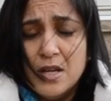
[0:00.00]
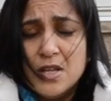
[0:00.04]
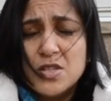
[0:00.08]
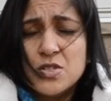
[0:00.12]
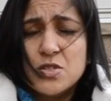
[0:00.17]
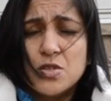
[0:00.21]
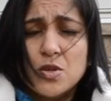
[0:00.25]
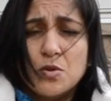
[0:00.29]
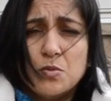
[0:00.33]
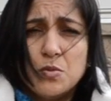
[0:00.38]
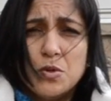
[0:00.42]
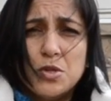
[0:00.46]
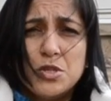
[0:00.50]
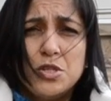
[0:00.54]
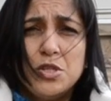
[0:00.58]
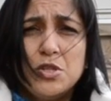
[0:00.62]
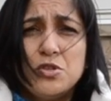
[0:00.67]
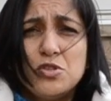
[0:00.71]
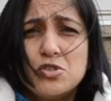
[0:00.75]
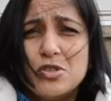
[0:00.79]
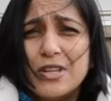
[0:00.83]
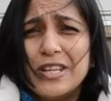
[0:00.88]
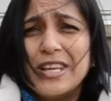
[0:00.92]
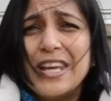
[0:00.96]
So what
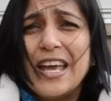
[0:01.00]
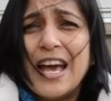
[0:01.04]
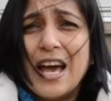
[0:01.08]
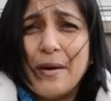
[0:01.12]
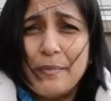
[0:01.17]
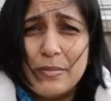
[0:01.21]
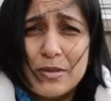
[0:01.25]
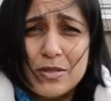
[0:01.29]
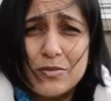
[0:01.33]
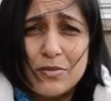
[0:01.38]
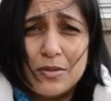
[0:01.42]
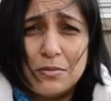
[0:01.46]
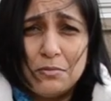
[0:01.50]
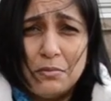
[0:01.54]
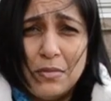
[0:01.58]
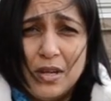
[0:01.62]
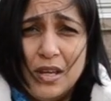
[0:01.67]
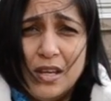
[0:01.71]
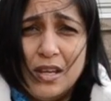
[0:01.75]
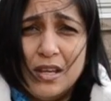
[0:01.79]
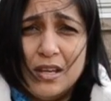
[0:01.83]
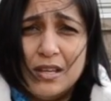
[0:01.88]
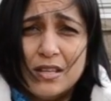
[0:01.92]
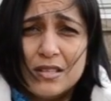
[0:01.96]
usually happens with
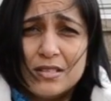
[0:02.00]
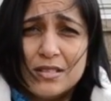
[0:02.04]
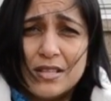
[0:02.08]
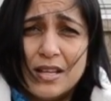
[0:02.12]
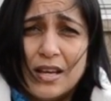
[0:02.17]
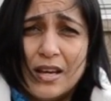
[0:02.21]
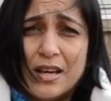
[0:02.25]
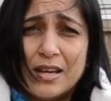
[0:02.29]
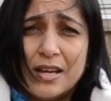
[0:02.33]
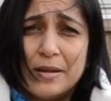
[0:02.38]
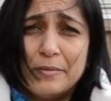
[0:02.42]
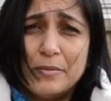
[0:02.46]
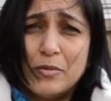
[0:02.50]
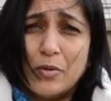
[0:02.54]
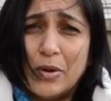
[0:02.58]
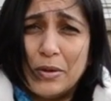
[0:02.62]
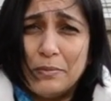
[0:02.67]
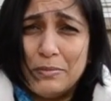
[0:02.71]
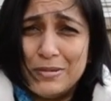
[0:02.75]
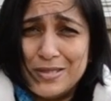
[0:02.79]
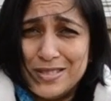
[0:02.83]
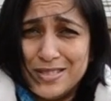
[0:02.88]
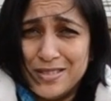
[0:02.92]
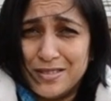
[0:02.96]
me is that I'm
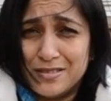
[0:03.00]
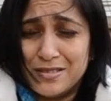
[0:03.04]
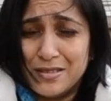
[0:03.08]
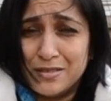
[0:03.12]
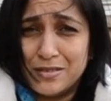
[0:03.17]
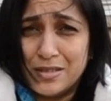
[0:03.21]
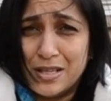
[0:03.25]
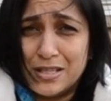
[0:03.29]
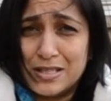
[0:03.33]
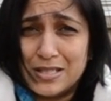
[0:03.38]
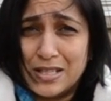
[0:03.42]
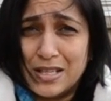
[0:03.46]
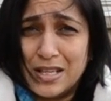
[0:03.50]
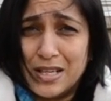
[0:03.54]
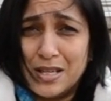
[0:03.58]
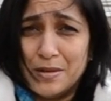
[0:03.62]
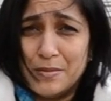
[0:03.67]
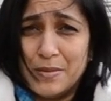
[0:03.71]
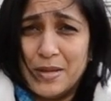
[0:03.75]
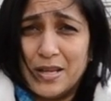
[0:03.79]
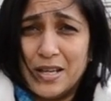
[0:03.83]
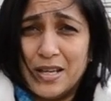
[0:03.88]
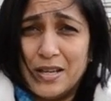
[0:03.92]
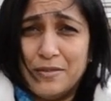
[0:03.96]
quite busy around that
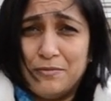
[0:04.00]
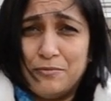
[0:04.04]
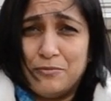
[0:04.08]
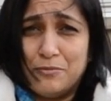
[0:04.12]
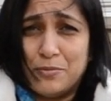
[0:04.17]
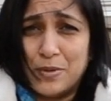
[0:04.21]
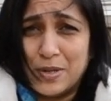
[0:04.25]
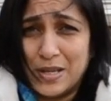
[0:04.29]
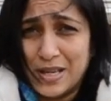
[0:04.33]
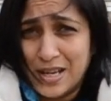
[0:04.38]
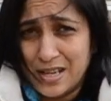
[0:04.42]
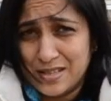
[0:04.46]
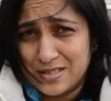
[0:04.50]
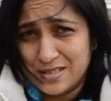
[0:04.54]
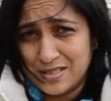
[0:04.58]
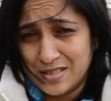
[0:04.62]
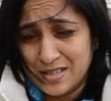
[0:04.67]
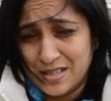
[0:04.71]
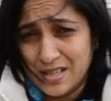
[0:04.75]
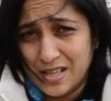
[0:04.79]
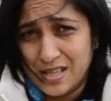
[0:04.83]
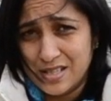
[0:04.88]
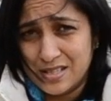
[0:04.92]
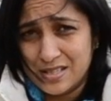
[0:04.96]
time and I
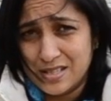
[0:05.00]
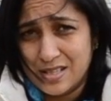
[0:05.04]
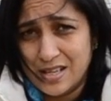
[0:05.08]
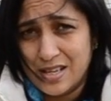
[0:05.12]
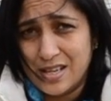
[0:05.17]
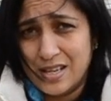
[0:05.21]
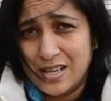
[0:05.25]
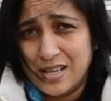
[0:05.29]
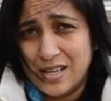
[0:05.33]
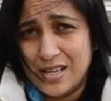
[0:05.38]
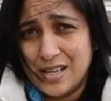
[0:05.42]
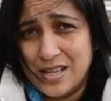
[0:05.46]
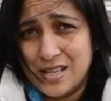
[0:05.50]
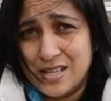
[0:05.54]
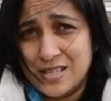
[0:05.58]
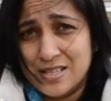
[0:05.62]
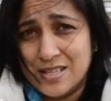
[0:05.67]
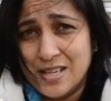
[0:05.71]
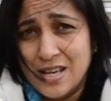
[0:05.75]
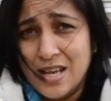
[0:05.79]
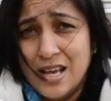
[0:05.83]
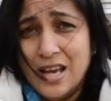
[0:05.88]
procrastinate and